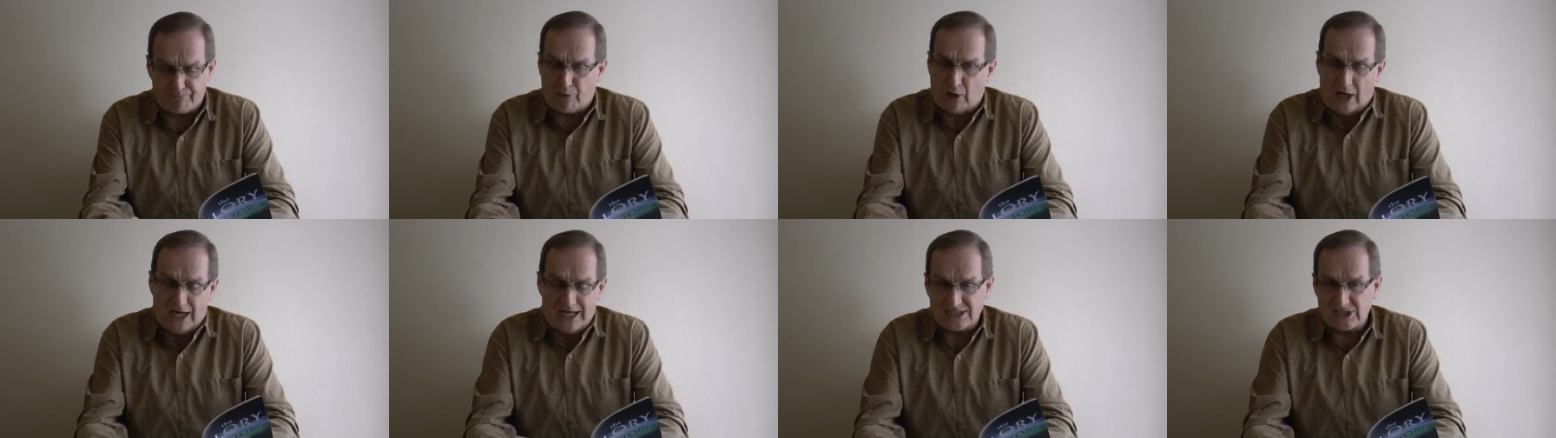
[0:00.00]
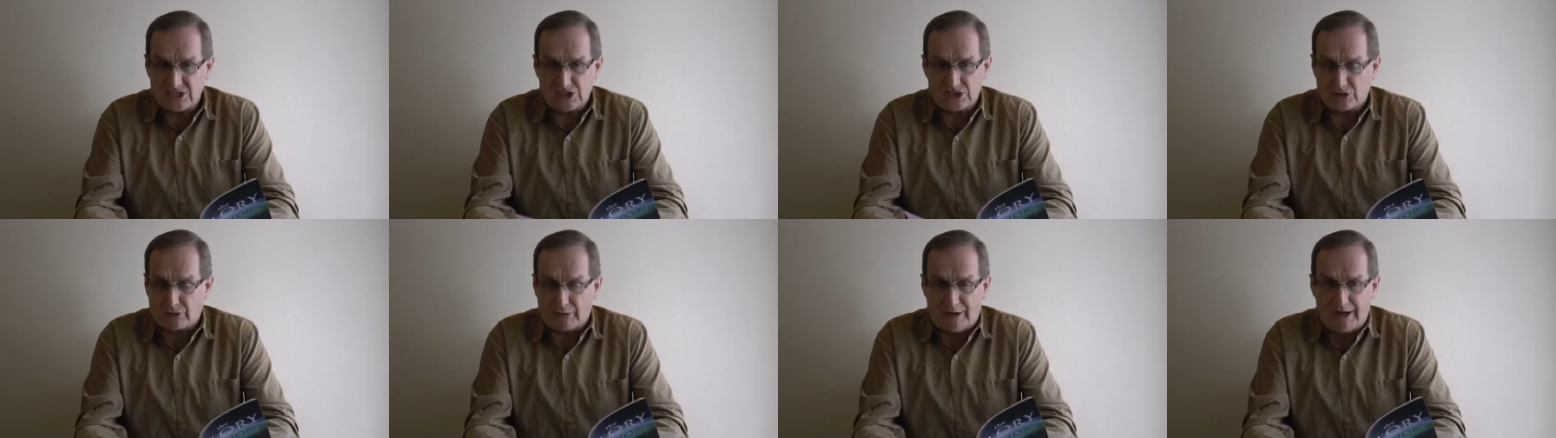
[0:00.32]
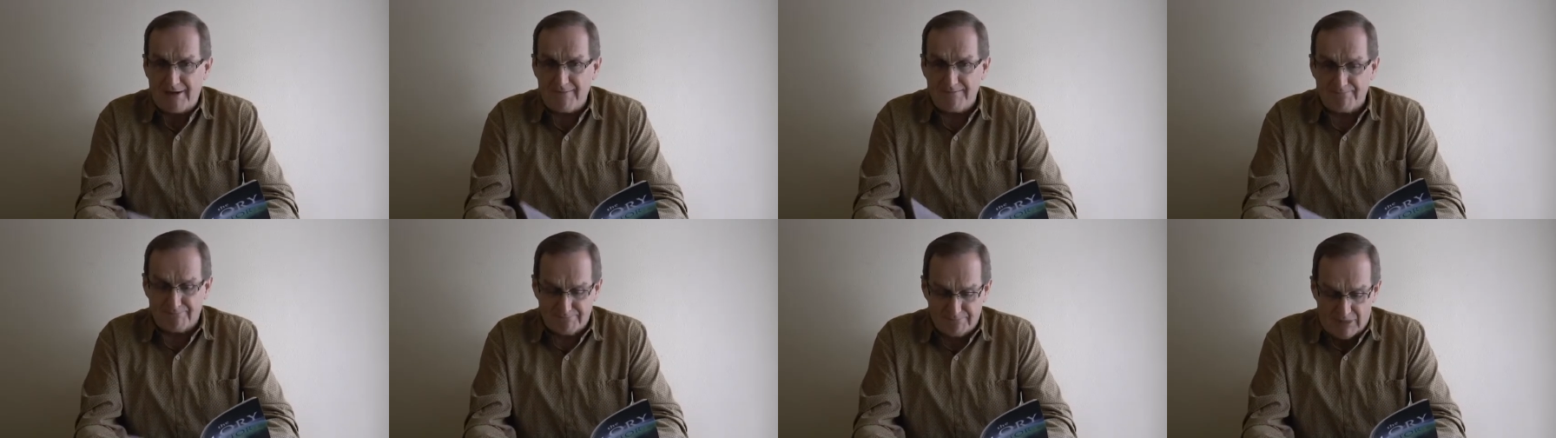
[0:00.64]

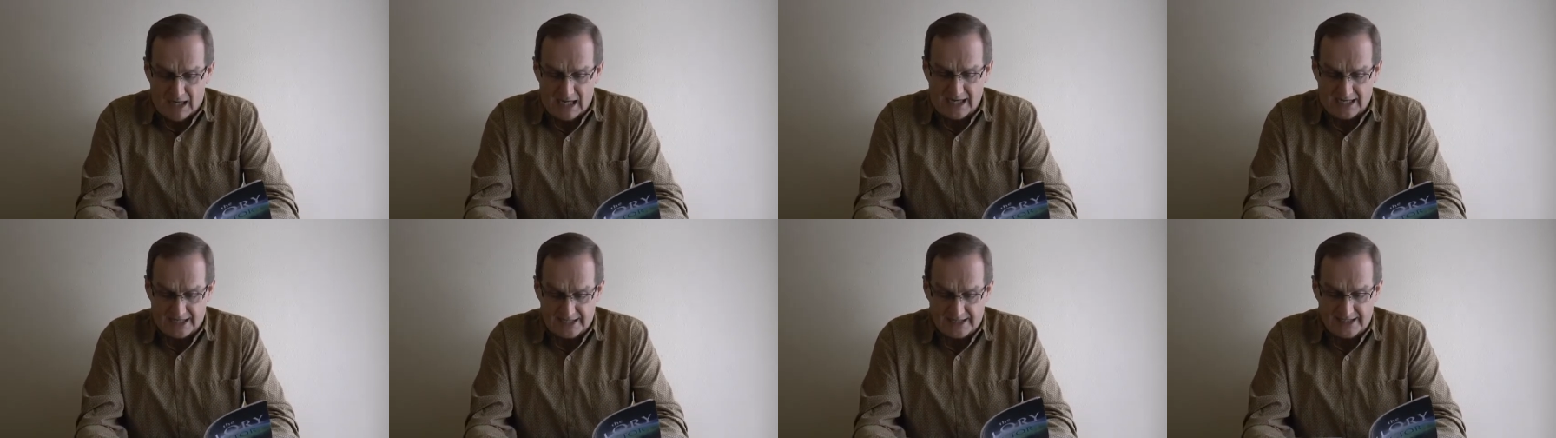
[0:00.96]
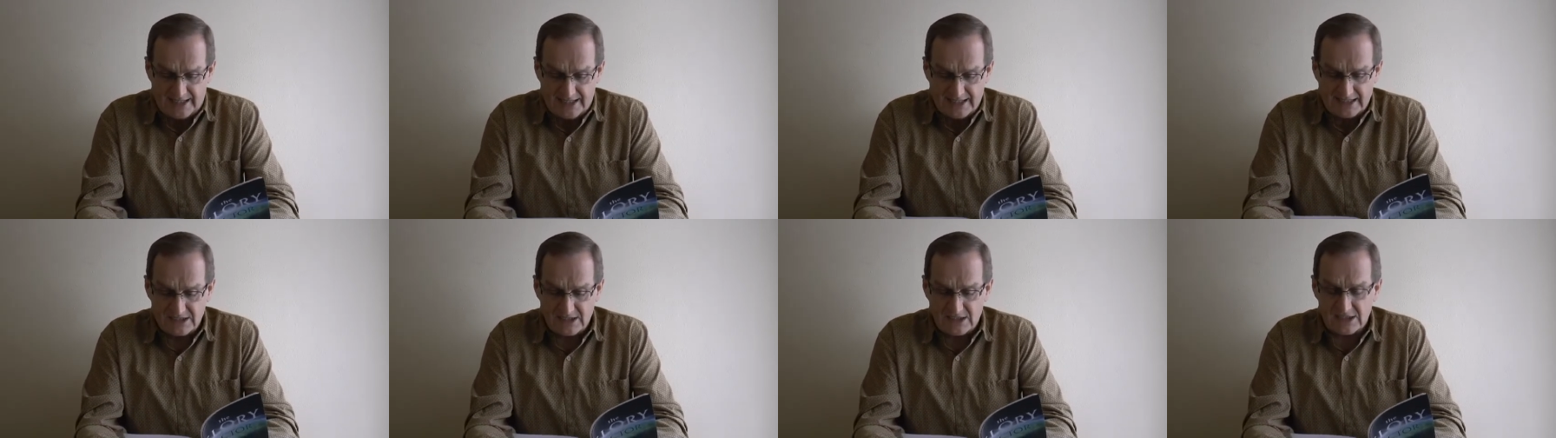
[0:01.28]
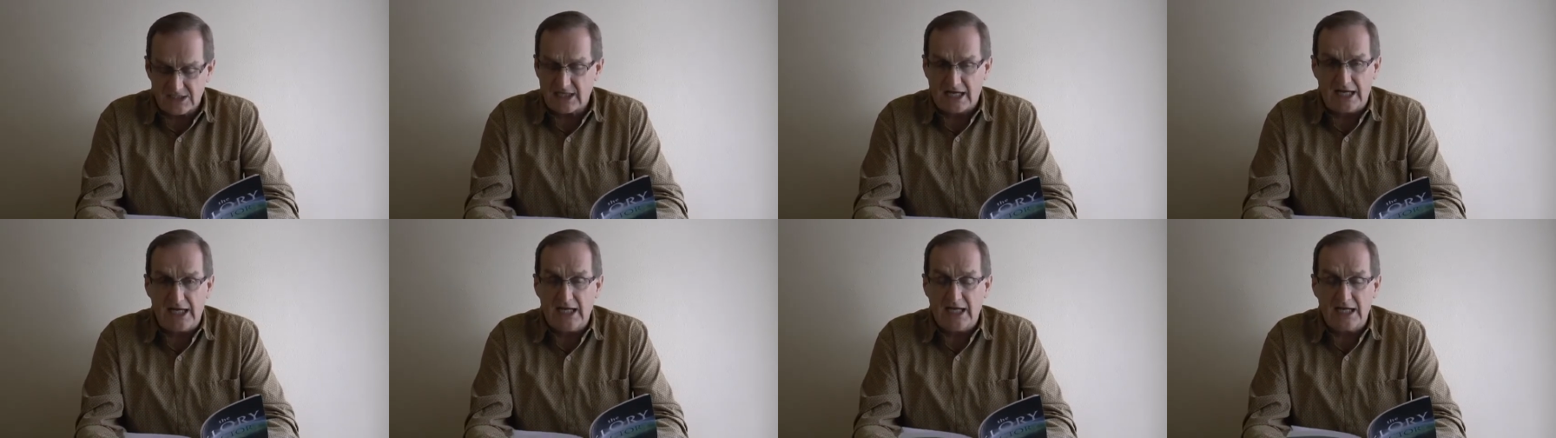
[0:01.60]
prostrate body and
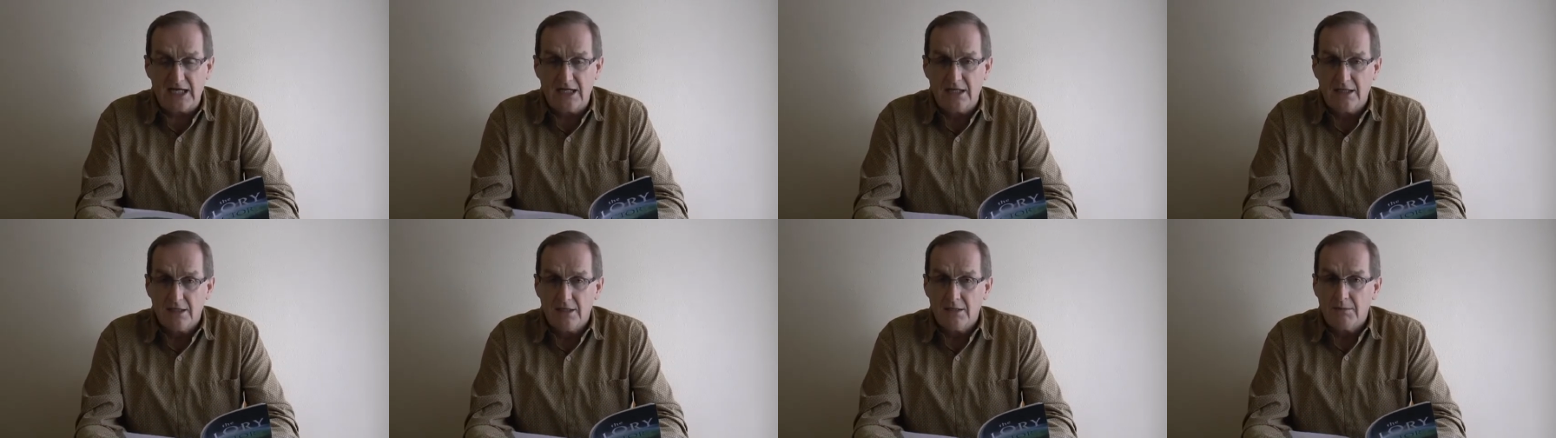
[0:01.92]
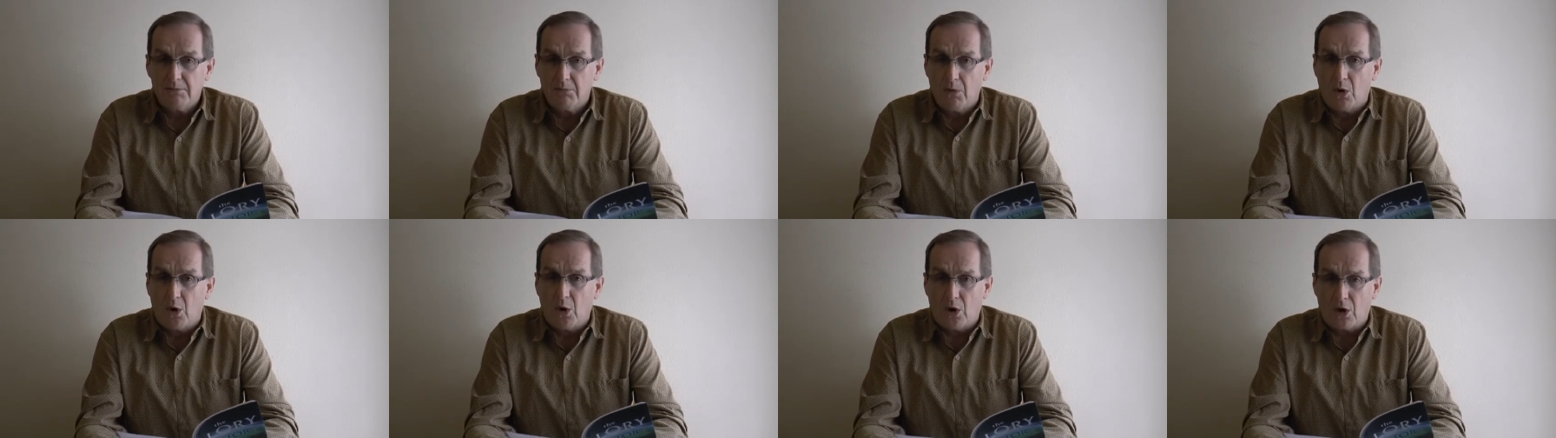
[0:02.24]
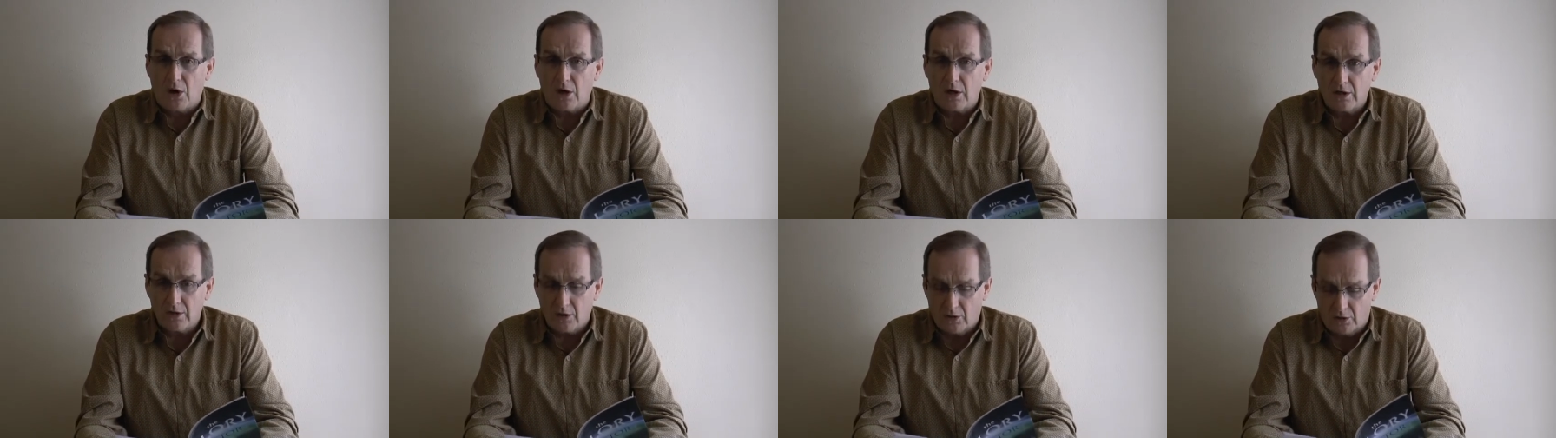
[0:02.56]
saying,
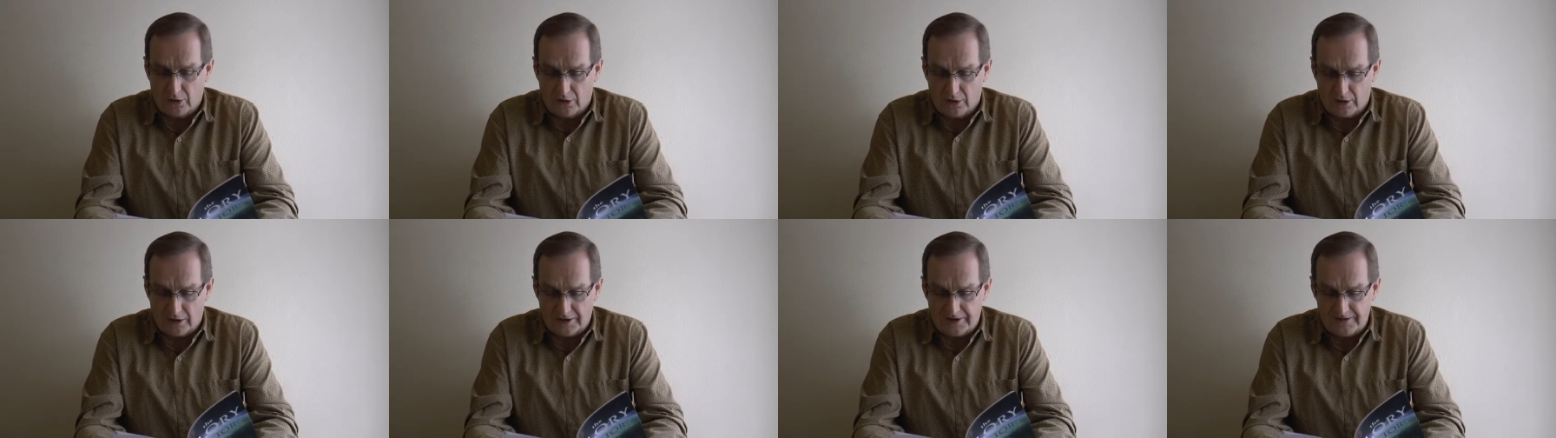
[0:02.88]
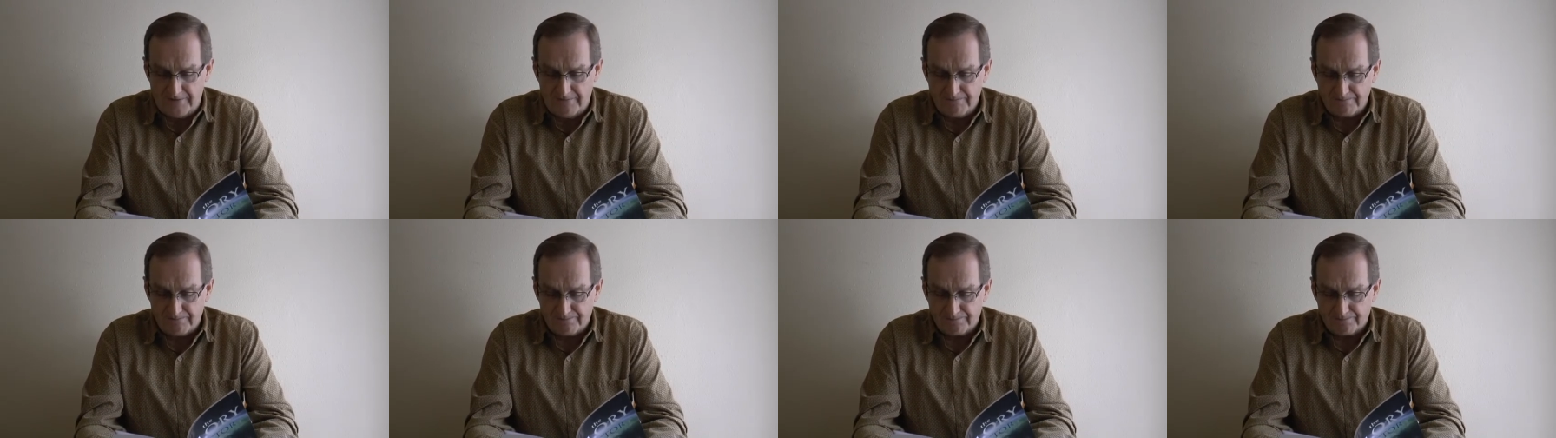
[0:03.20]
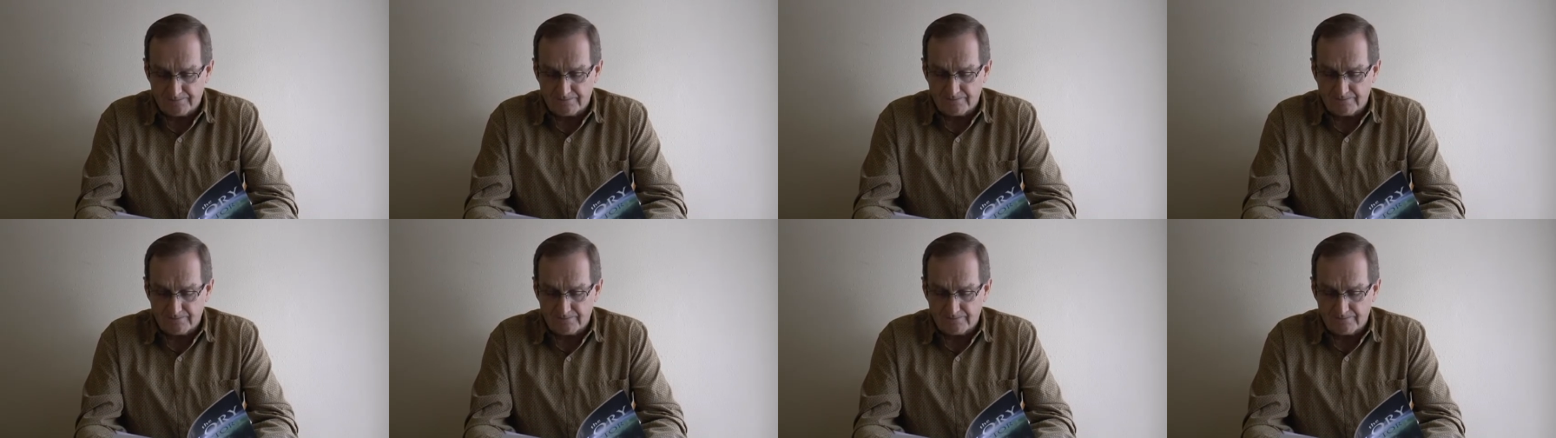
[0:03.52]
"More, Lord."